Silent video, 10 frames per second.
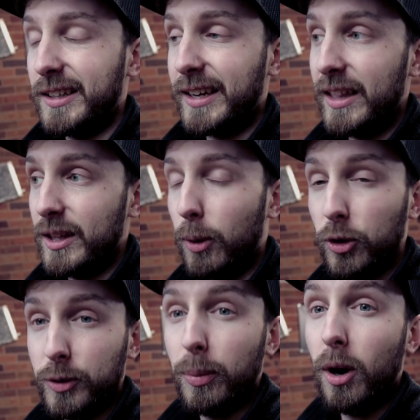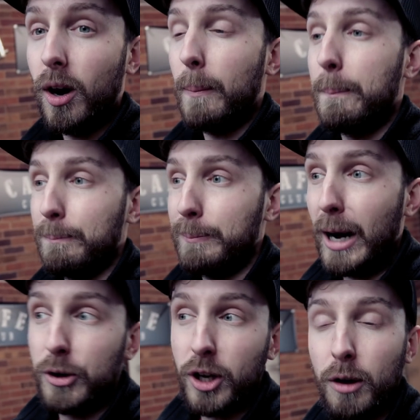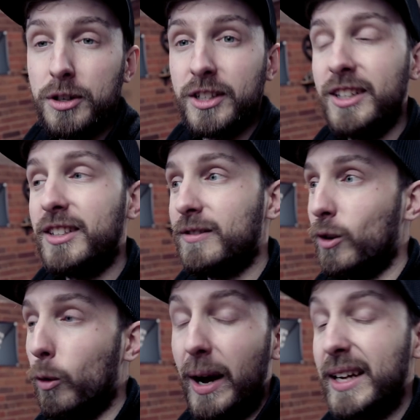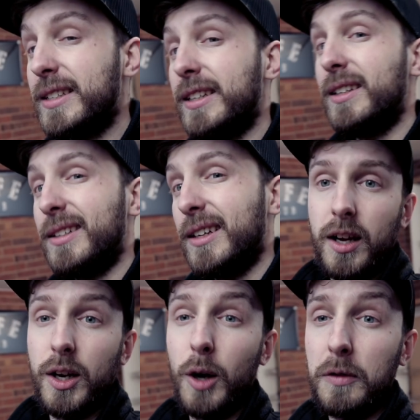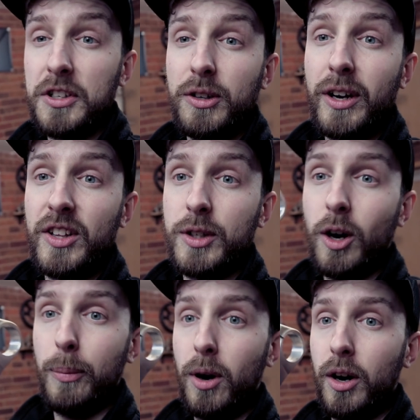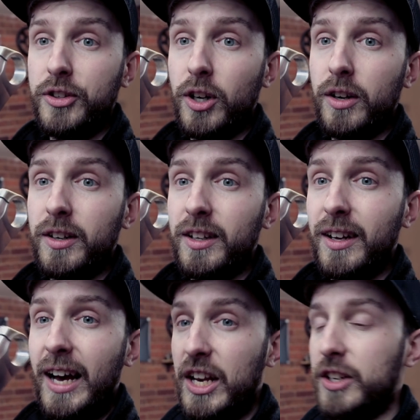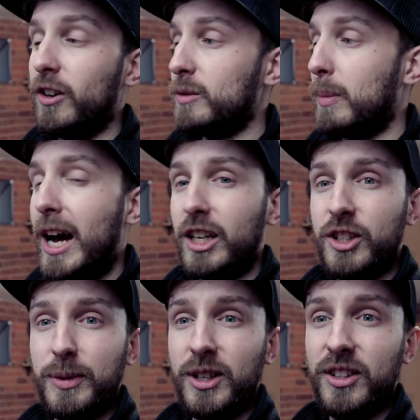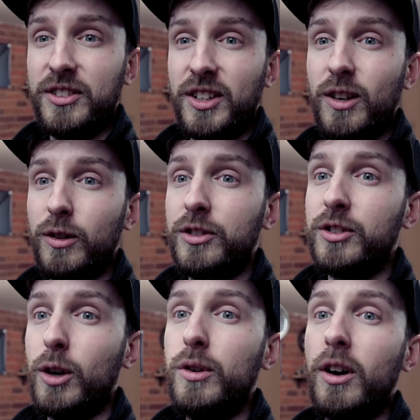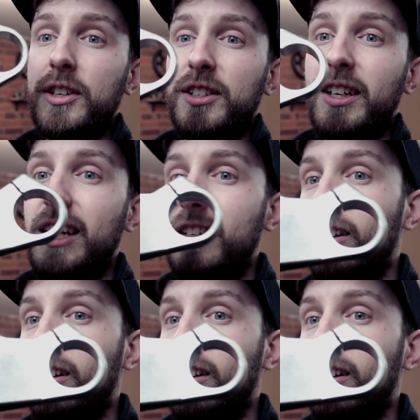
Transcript: get the bottom part powder coated or painted, and hopefully still get this top part done anodized black, just because it's going to look so nice, and it is